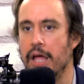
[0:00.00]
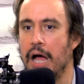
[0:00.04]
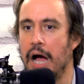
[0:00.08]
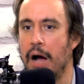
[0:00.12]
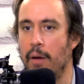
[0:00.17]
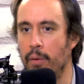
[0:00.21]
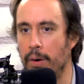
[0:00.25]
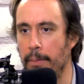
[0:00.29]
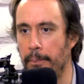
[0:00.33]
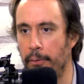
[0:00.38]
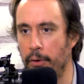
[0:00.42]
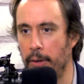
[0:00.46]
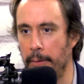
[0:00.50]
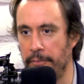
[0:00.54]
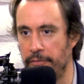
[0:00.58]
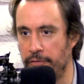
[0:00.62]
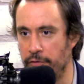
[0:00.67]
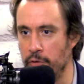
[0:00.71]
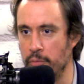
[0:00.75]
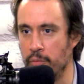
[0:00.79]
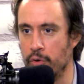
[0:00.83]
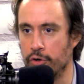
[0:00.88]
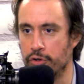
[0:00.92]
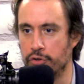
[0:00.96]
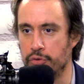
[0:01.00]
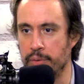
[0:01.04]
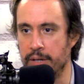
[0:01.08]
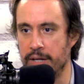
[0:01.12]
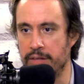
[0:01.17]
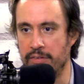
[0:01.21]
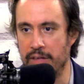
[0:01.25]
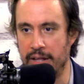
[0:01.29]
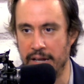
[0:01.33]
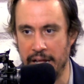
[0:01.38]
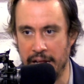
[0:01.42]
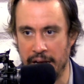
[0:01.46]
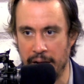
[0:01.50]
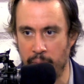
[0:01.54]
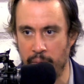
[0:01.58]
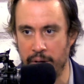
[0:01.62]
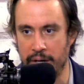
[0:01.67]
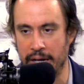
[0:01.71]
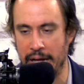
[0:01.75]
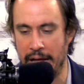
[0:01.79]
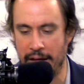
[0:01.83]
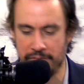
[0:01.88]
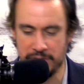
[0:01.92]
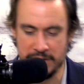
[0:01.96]
I want to pull up a few more tweets, and then I want
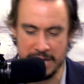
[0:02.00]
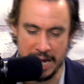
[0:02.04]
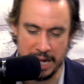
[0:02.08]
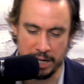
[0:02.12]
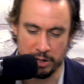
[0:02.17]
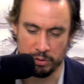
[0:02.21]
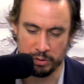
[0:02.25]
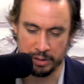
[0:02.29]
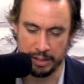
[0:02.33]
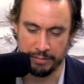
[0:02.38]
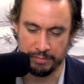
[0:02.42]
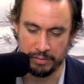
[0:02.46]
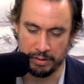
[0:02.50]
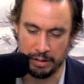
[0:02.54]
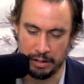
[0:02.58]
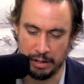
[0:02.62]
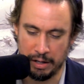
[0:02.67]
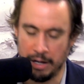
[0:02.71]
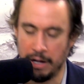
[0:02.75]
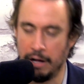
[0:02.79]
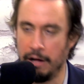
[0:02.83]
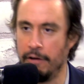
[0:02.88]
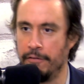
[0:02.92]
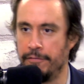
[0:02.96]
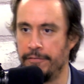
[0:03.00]
to have Daniel give the